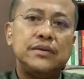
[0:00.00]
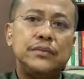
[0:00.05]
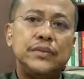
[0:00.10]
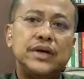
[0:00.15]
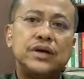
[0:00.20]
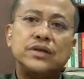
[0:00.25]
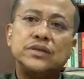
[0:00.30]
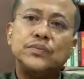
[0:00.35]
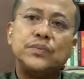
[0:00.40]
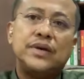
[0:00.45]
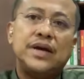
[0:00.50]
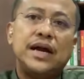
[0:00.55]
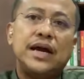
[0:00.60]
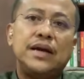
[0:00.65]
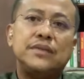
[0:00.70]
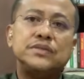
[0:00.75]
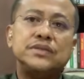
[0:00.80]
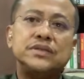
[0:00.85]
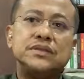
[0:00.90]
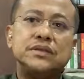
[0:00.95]
because
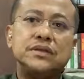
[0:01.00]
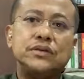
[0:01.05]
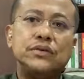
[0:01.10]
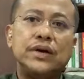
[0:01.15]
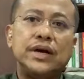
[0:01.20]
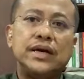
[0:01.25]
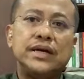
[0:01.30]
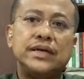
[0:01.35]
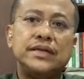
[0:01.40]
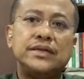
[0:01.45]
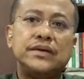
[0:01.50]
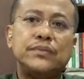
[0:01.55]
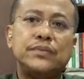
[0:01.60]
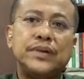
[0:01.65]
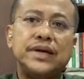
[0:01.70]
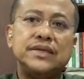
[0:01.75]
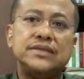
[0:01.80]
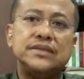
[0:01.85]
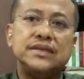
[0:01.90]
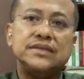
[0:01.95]
perhaps you are in the
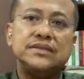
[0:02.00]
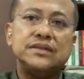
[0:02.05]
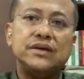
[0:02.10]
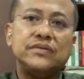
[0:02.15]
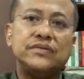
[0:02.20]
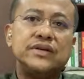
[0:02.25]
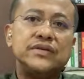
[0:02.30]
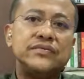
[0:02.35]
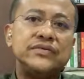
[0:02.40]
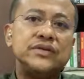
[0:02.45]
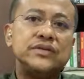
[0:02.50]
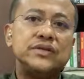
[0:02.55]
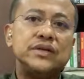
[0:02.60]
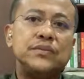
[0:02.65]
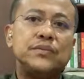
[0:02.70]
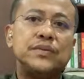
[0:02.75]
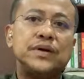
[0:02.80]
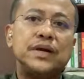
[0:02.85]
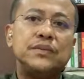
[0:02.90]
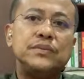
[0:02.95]
presence of the future
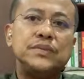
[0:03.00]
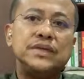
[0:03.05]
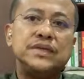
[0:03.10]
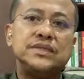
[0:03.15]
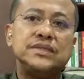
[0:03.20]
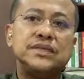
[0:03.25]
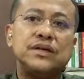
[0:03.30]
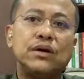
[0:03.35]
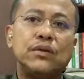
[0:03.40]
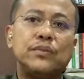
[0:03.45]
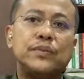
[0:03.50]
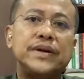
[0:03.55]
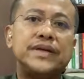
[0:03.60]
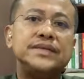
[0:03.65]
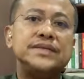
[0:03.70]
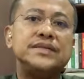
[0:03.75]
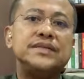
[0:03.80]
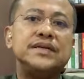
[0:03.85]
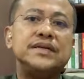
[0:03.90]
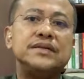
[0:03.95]
Prime Minister or
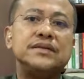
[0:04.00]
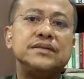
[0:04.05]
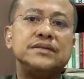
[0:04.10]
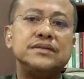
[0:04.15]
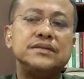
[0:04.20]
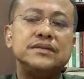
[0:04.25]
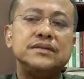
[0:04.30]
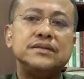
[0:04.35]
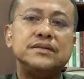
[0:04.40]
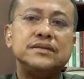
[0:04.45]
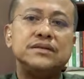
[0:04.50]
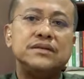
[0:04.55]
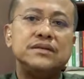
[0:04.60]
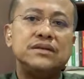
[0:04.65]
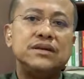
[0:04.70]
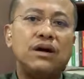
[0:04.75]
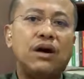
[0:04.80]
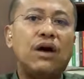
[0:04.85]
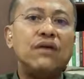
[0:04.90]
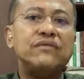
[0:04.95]
President
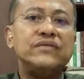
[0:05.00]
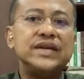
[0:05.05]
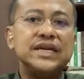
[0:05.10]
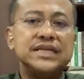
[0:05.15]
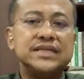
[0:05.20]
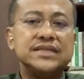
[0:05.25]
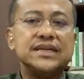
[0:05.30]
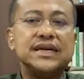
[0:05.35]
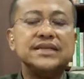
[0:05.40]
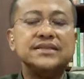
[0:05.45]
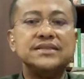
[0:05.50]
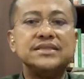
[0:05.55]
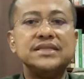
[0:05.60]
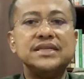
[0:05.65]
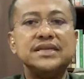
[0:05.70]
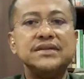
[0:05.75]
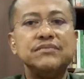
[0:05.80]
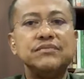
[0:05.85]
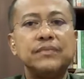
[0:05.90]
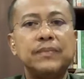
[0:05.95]
of each
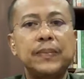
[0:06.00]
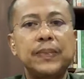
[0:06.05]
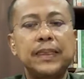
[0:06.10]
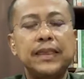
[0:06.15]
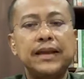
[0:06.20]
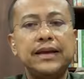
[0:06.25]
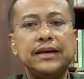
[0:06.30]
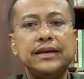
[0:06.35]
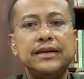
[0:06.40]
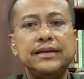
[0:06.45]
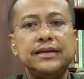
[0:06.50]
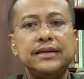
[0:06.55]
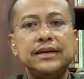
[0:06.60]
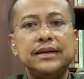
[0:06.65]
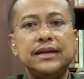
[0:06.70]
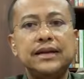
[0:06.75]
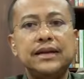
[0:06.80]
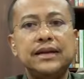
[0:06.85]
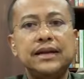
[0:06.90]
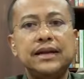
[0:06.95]
country.
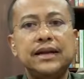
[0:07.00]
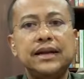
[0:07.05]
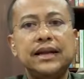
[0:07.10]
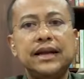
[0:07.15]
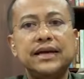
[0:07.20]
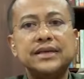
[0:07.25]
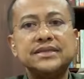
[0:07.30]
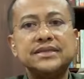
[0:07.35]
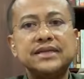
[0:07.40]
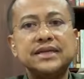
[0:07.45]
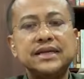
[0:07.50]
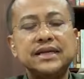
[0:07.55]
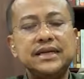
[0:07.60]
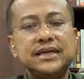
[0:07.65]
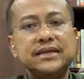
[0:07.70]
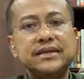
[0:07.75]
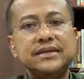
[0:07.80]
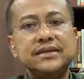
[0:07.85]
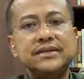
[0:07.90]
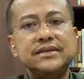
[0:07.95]

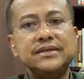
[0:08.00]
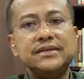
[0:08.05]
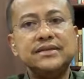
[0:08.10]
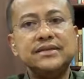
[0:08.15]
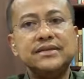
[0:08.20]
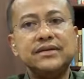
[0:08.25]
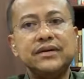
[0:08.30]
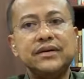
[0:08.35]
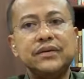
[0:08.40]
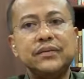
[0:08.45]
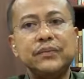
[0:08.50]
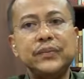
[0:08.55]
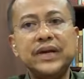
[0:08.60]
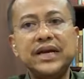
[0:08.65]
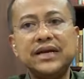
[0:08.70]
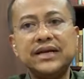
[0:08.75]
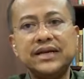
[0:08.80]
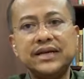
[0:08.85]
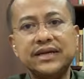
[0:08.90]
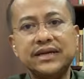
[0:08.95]
Lastly,
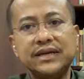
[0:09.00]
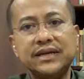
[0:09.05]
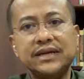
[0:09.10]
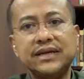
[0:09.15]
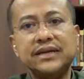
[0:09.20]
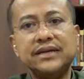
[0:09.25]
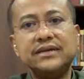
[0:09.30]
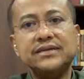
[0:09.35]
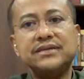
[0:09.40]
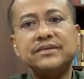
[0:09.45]
being a leader